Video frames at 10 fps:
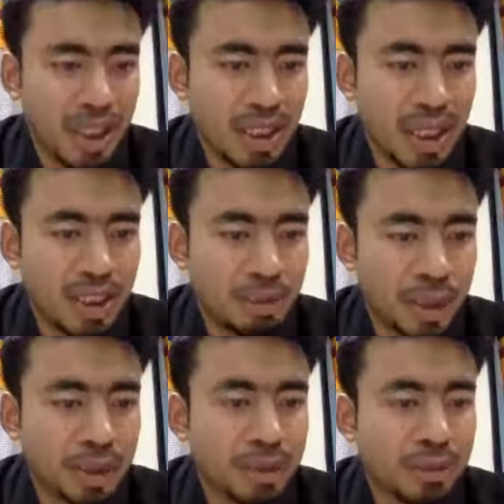And
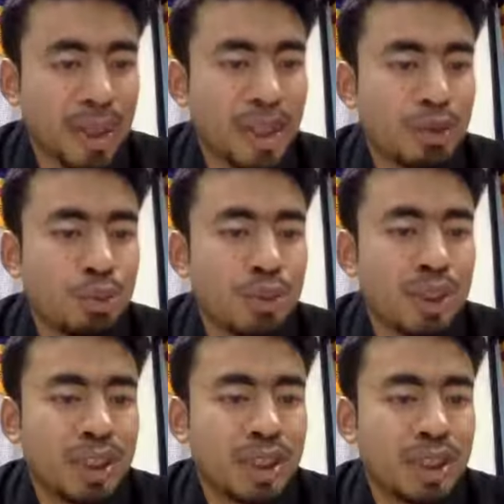because of that,
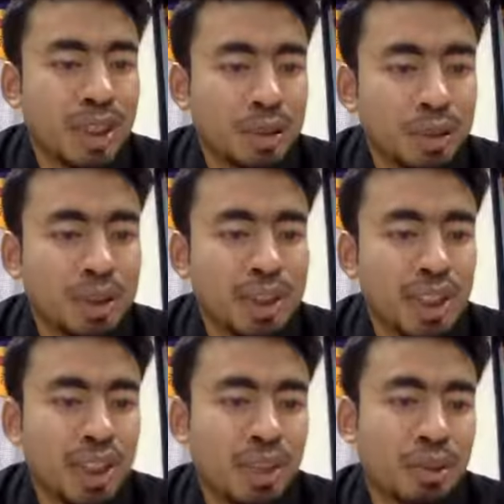we cannot
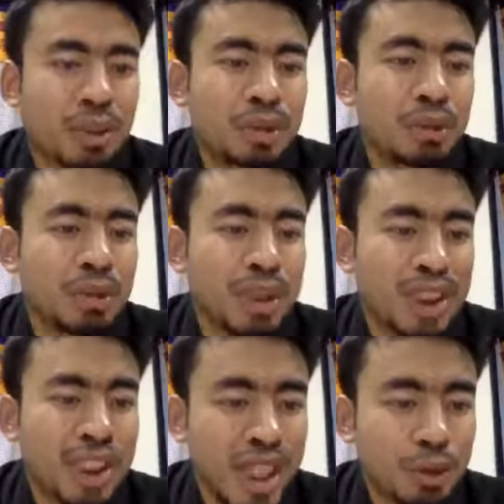say what is
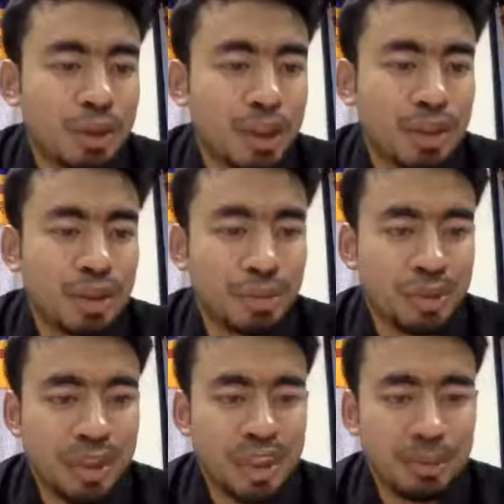the accuracy of
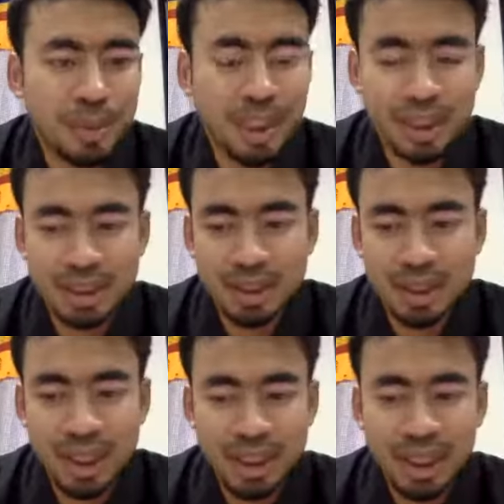the GPS
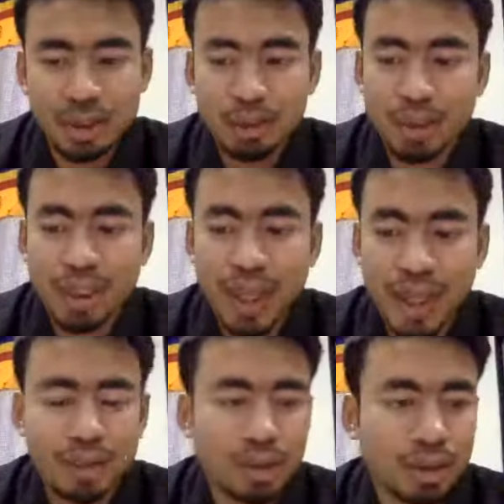that we
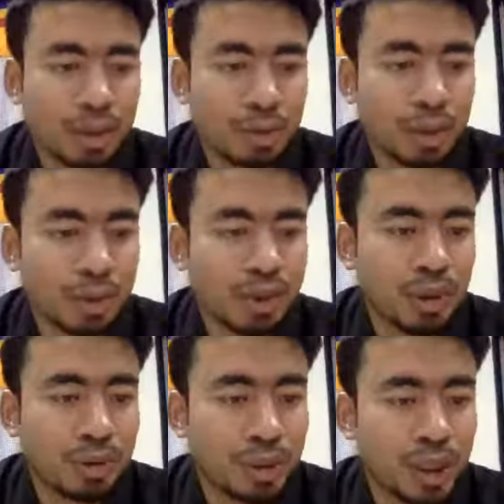had on board
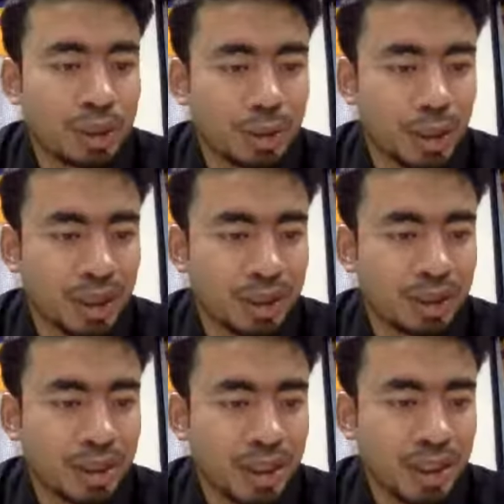of Bhutan 1.
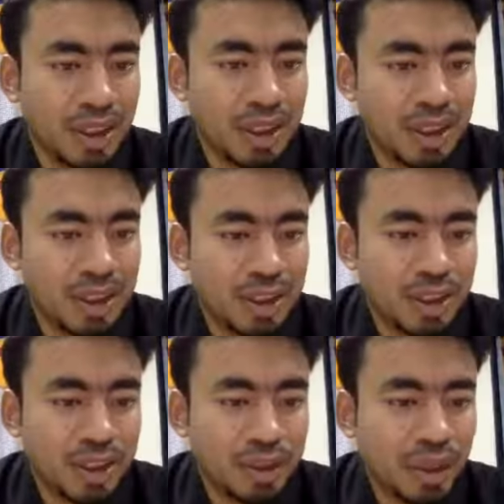
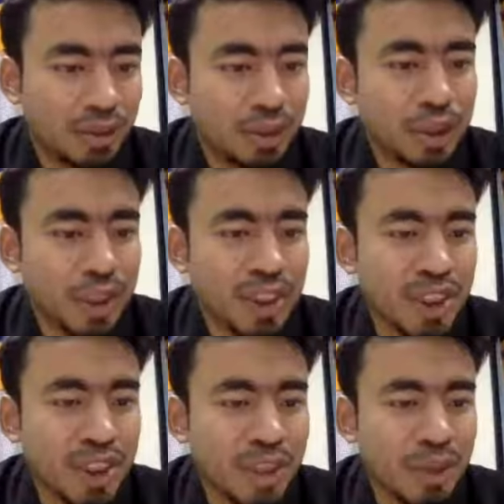So
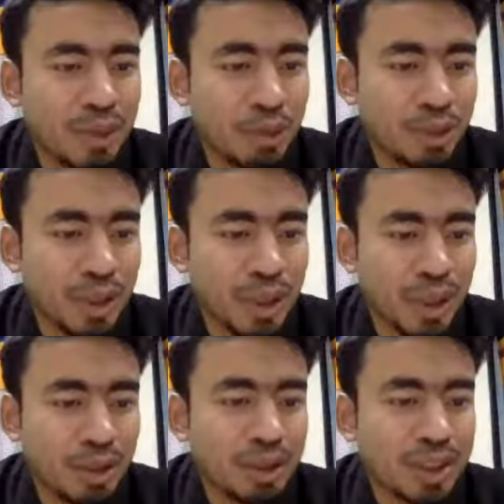unfortunately, we
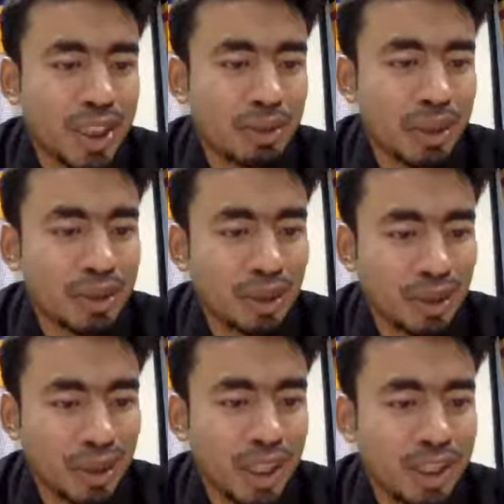cannot say much
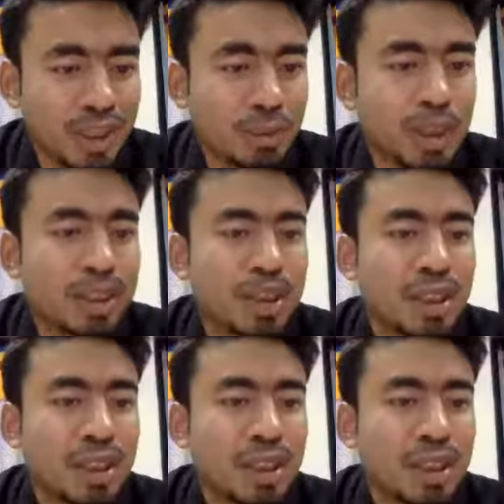on that, but